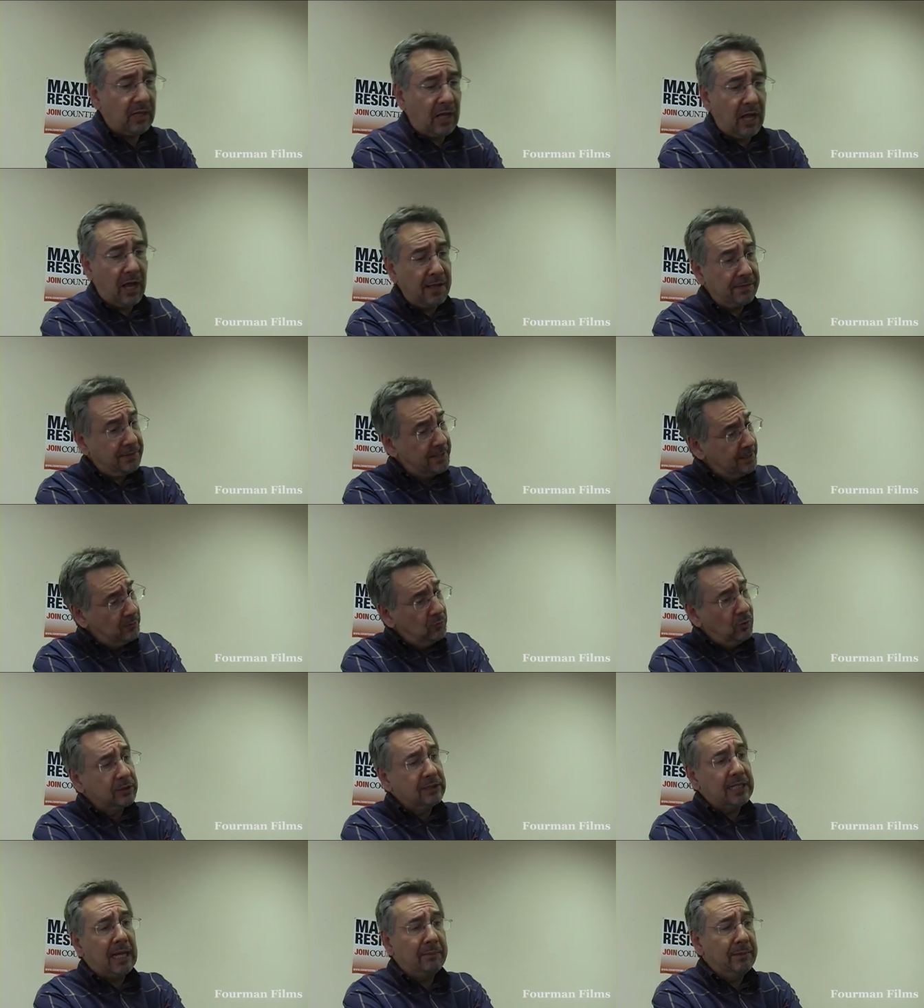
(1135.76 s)
I think
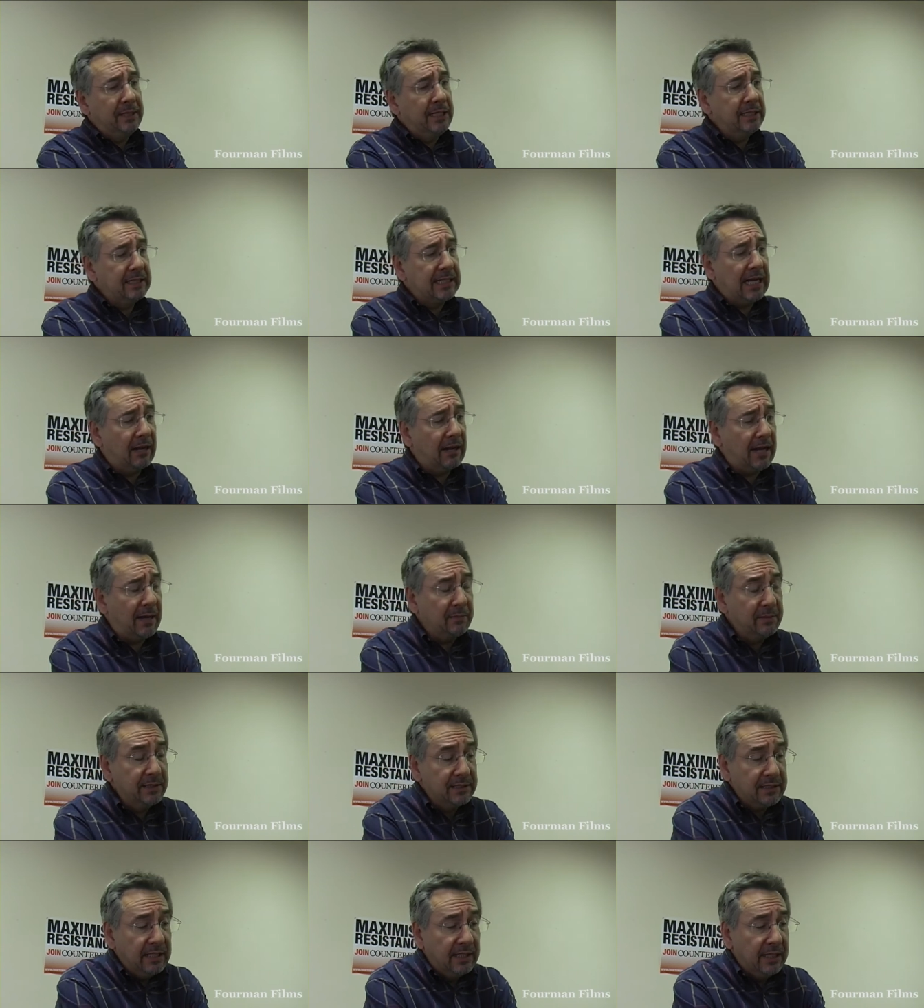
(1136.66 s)
what's happening in Tower
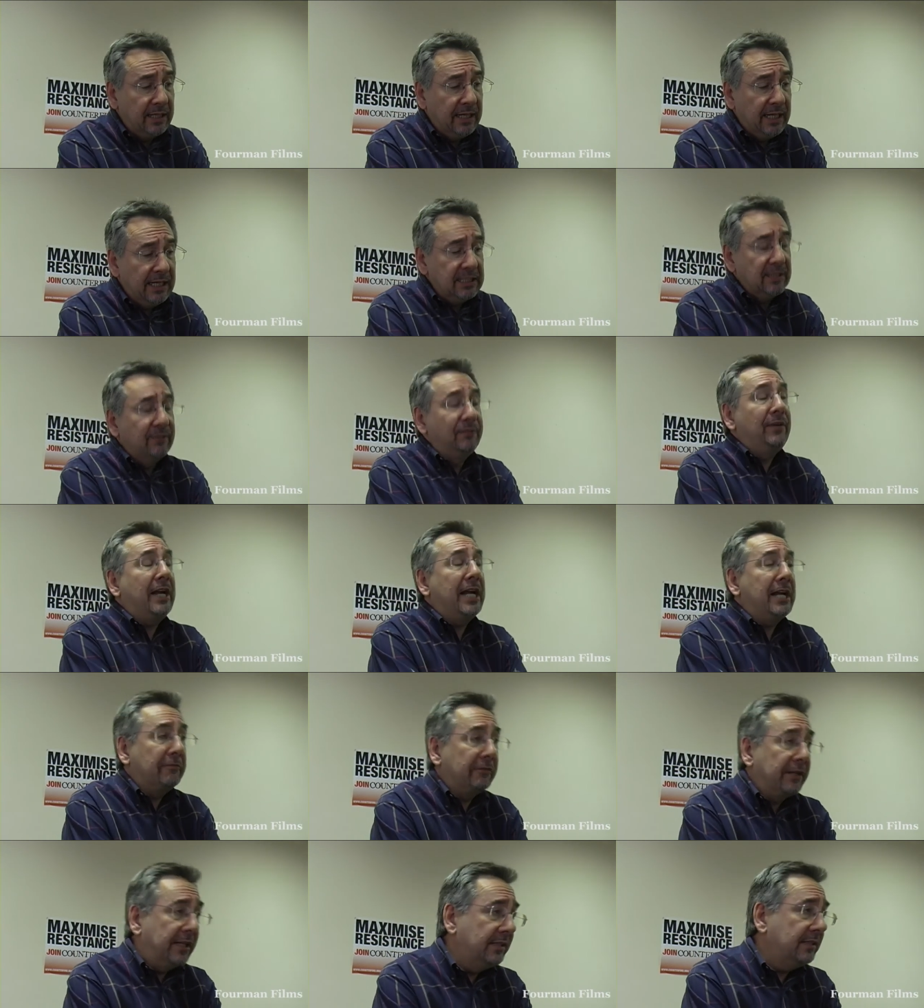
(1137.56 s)
Hamlets is a
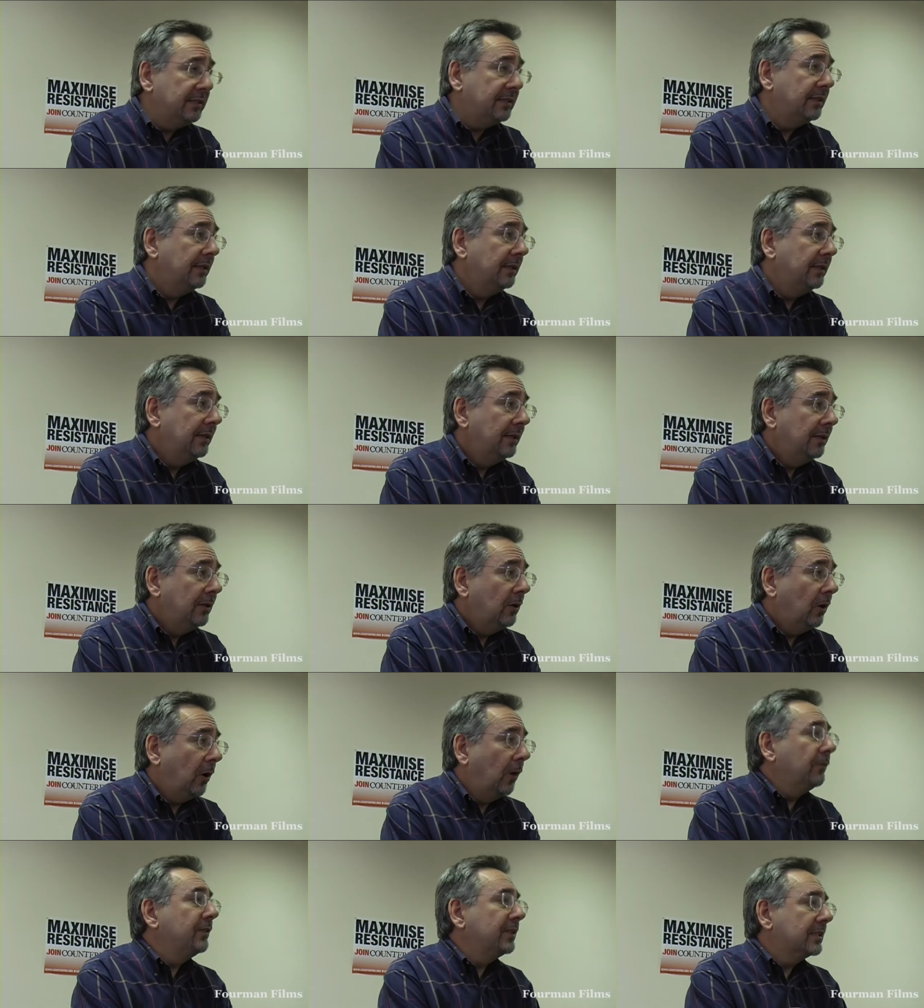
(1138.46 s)
variant
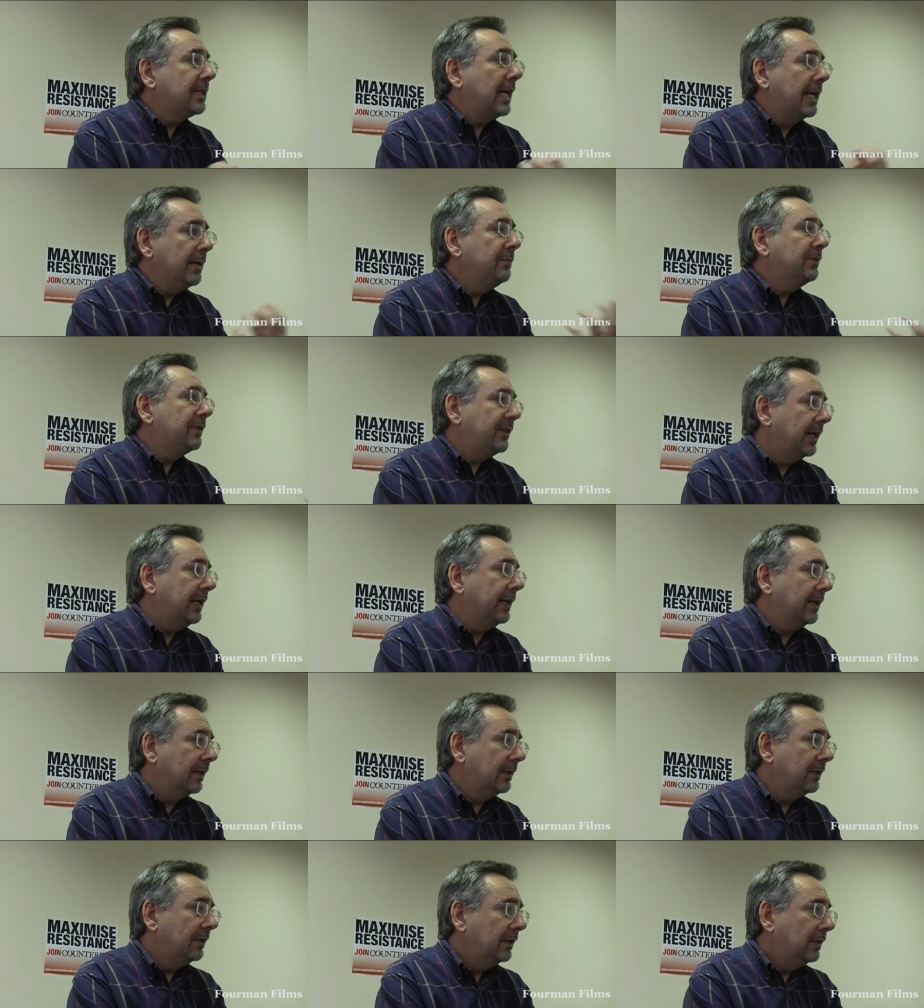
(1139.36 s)
of the same
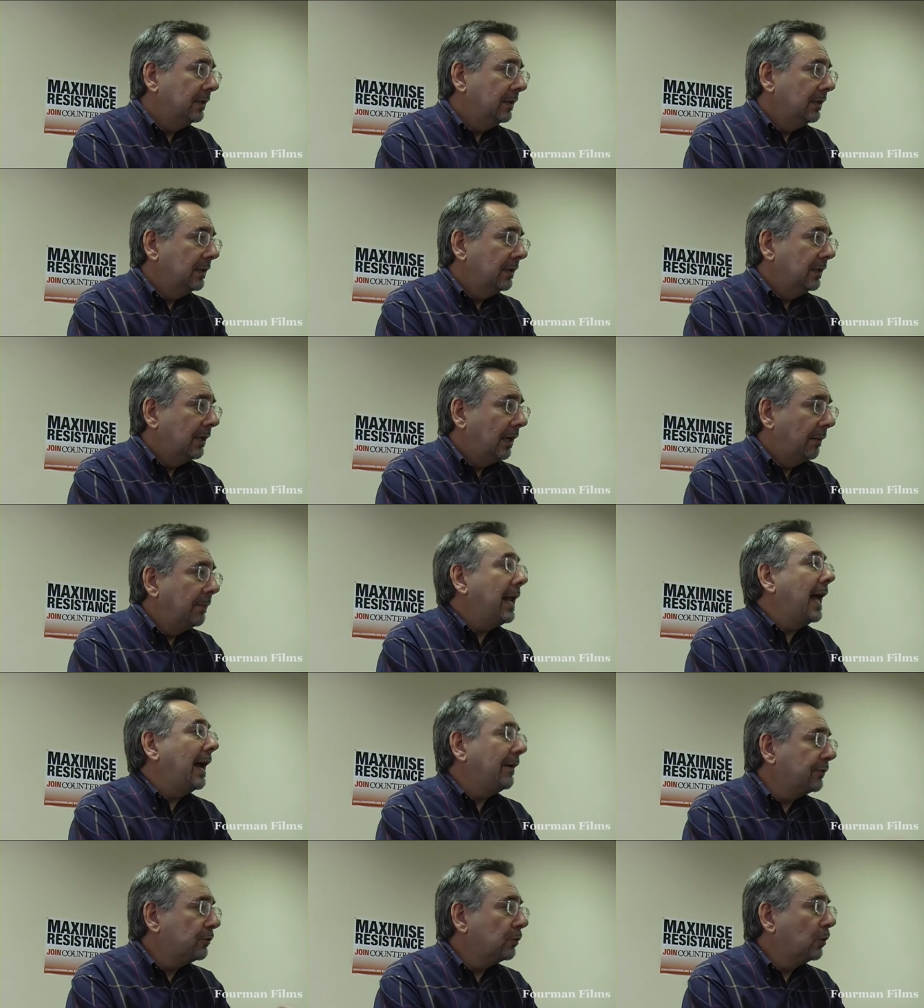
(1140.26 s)
thing. I mean,
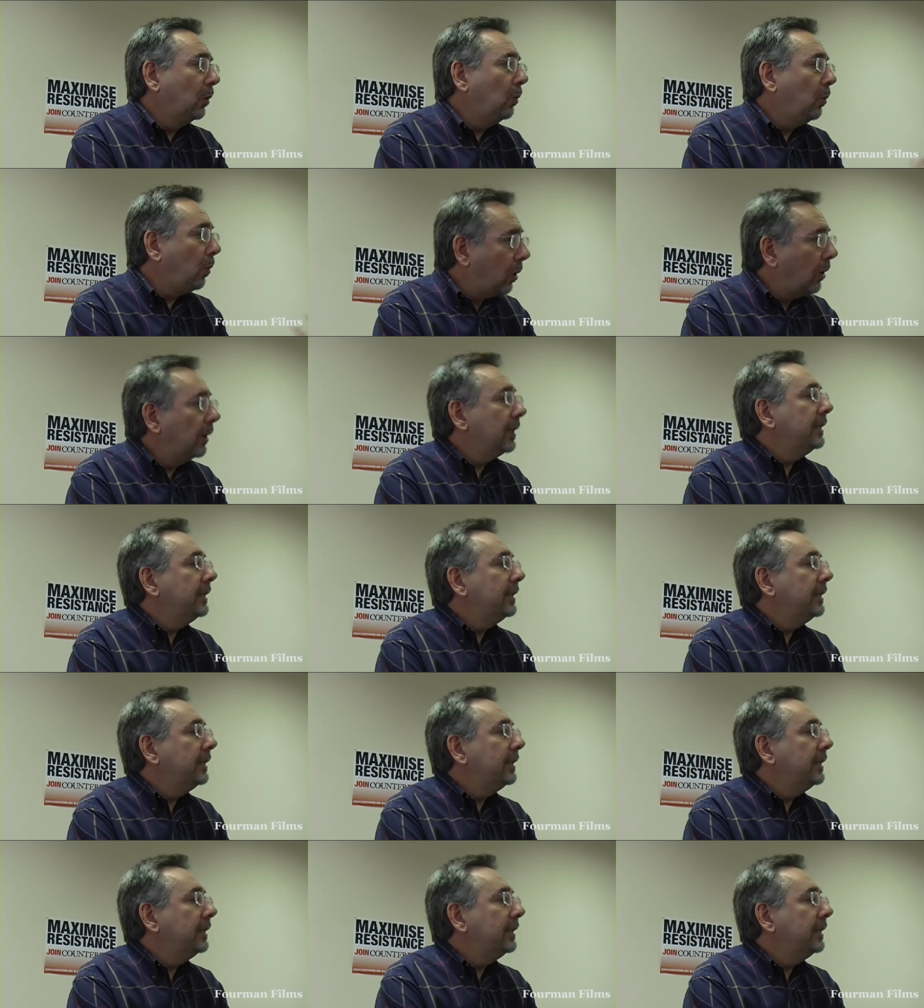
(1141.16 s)
after all, what